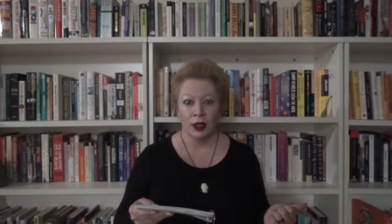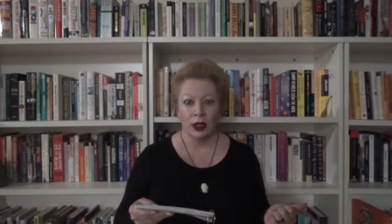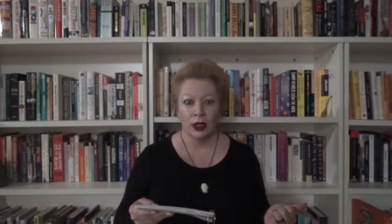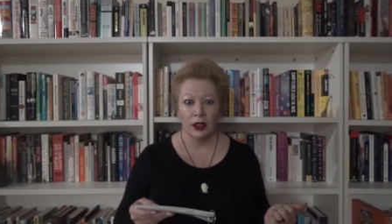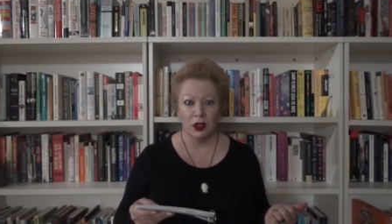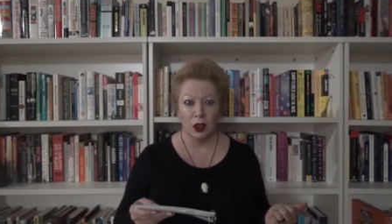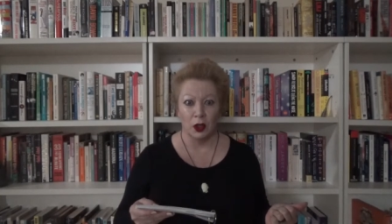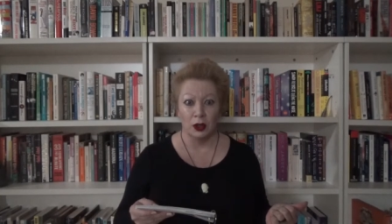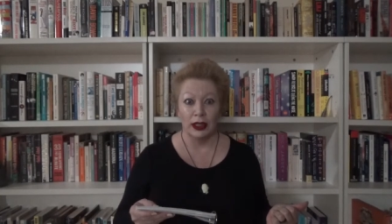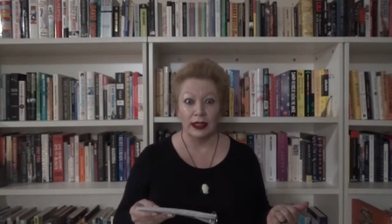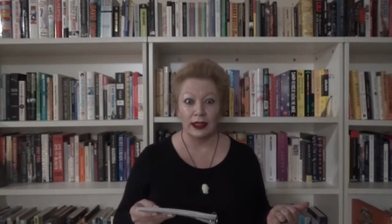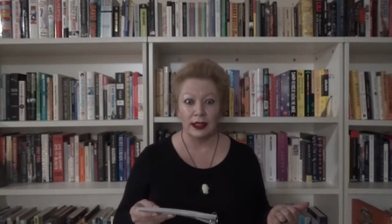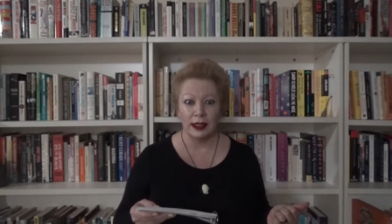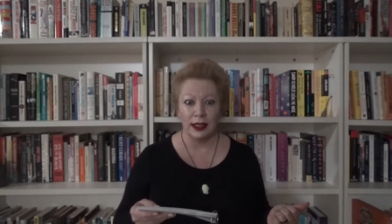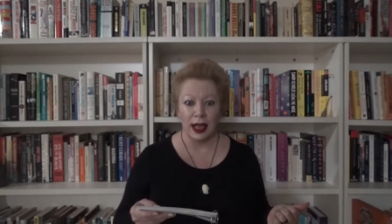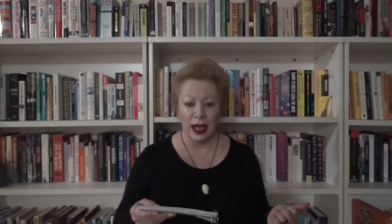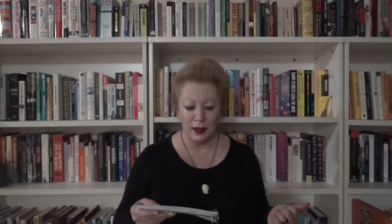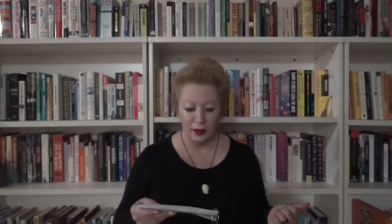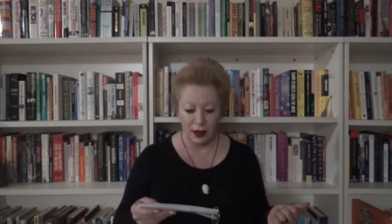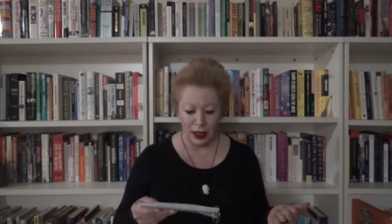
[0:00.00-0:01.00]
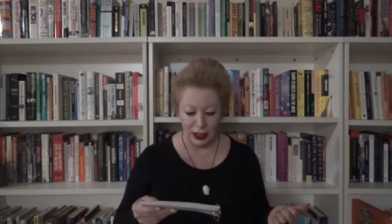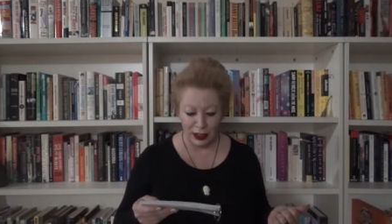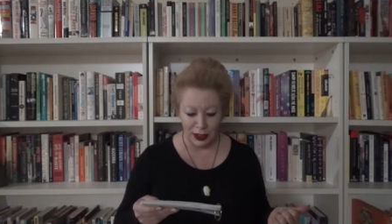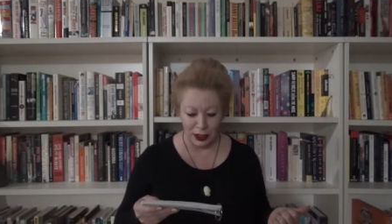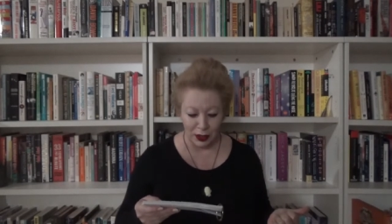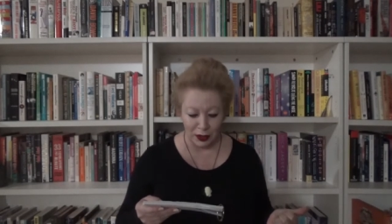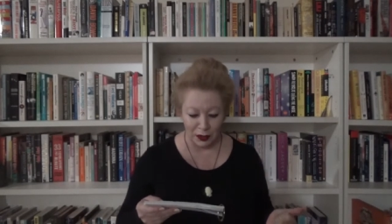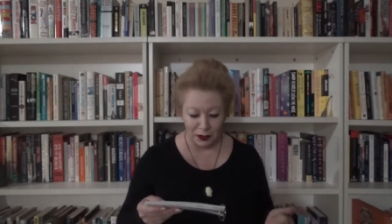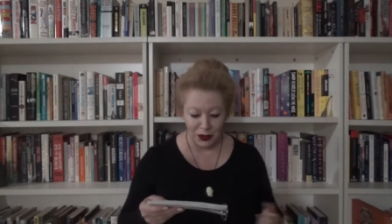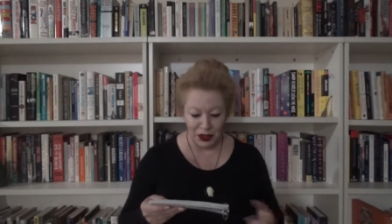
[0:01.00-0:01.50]
So let's save
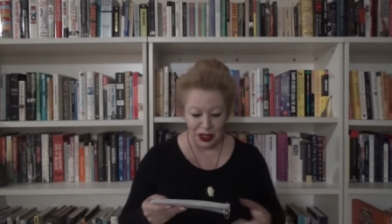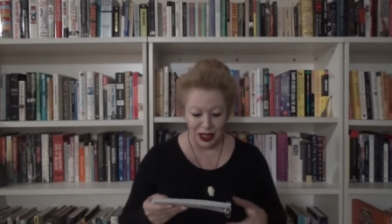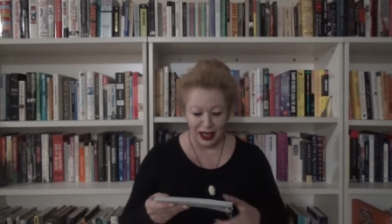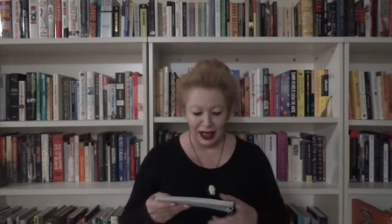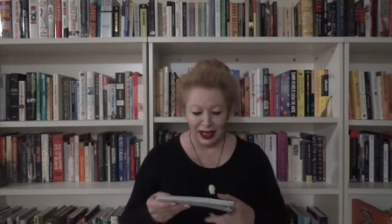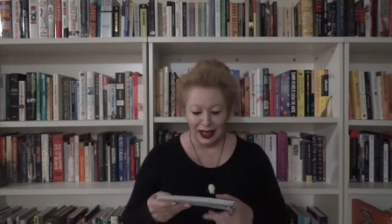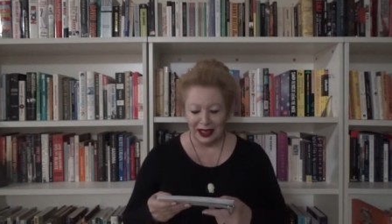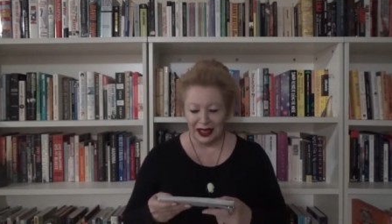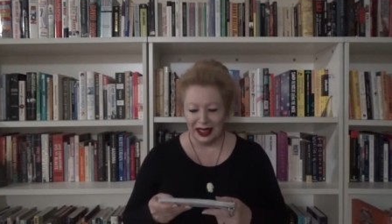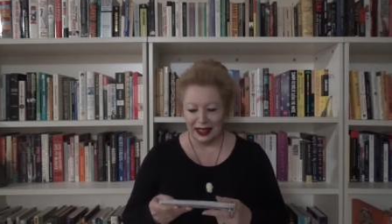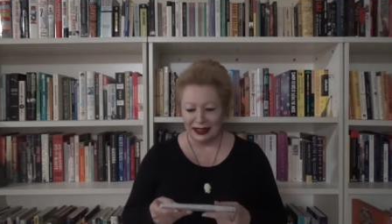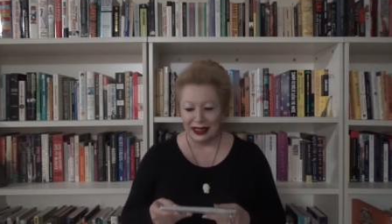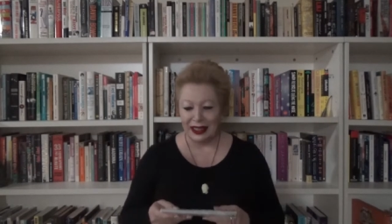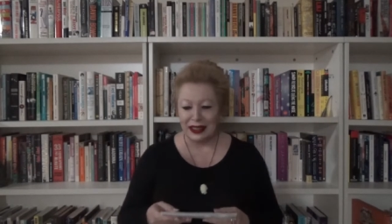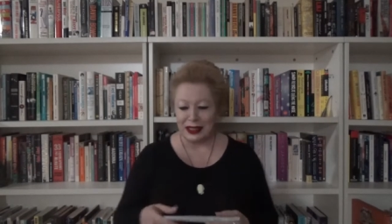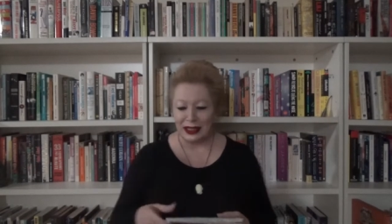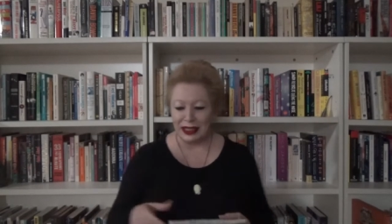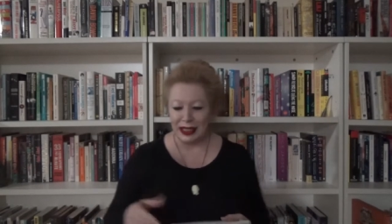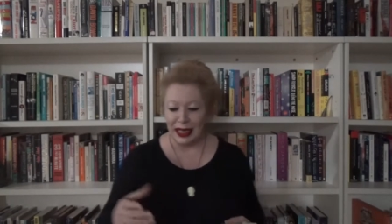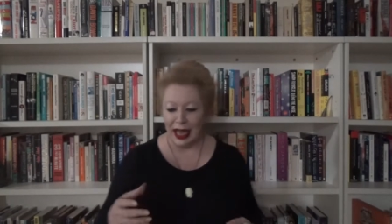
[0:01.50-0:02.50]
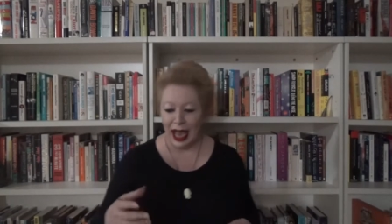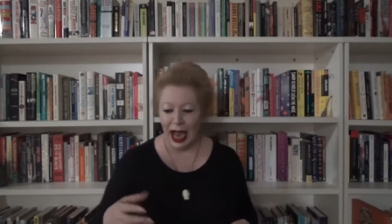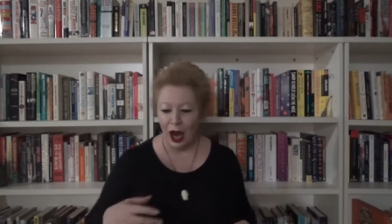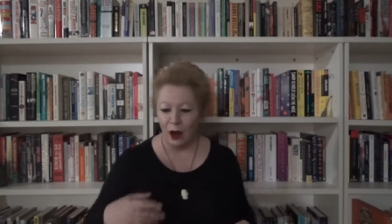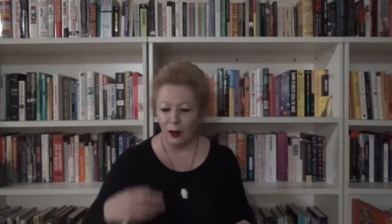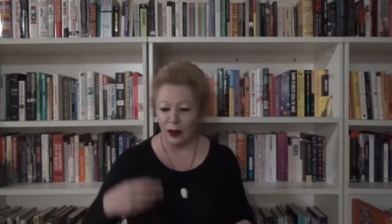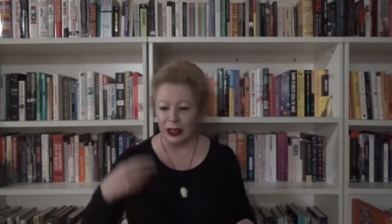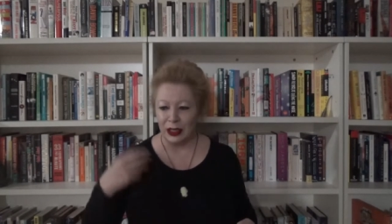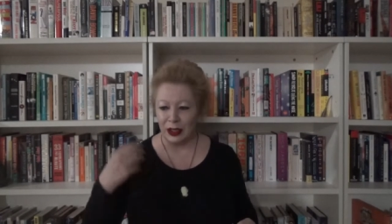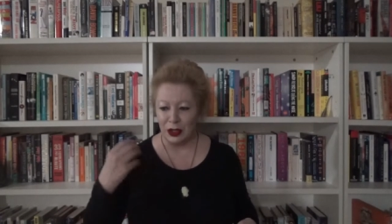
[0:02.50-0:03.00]
ourselves. Let's see how
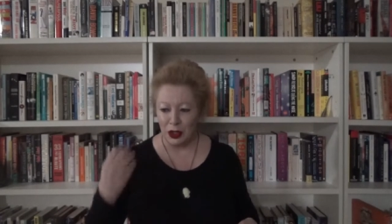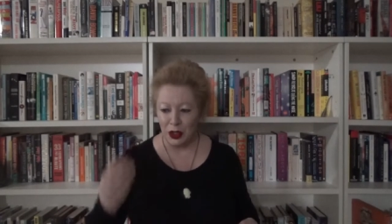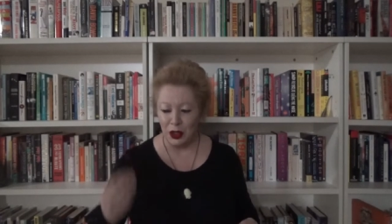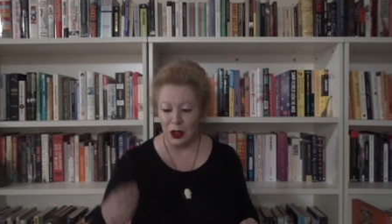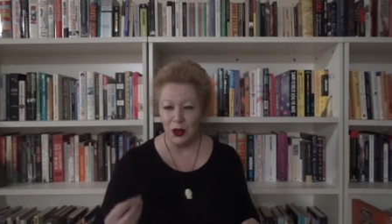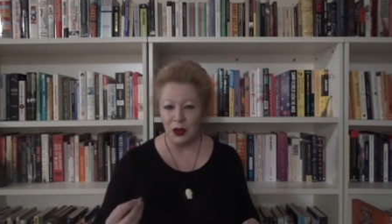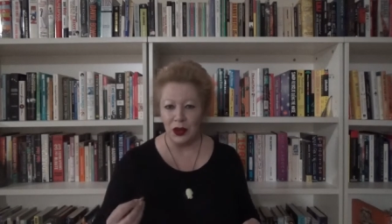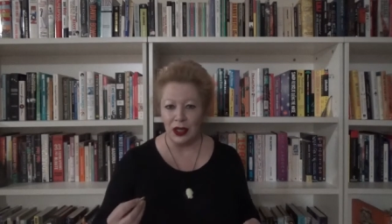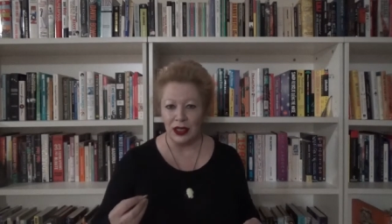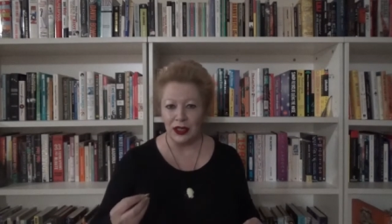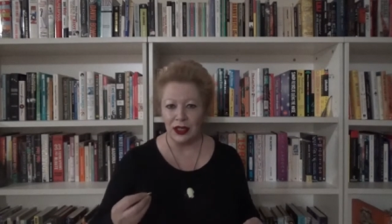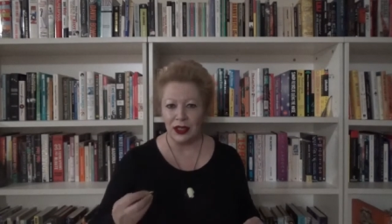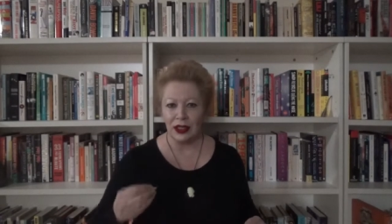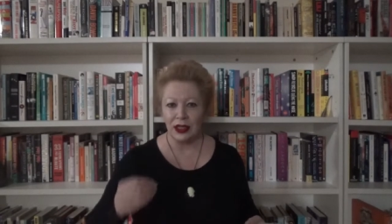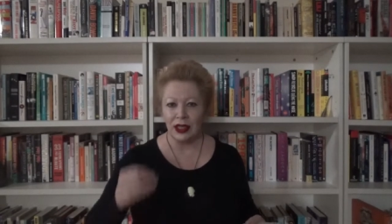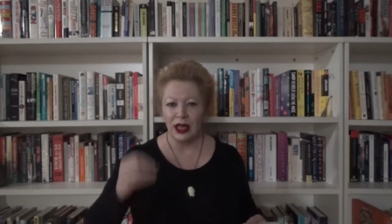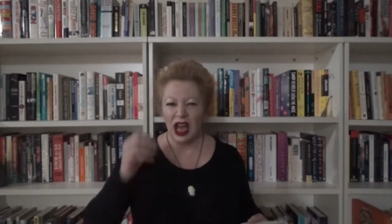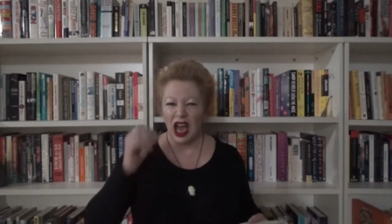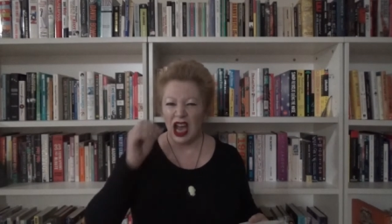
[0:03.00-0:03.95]
we can do this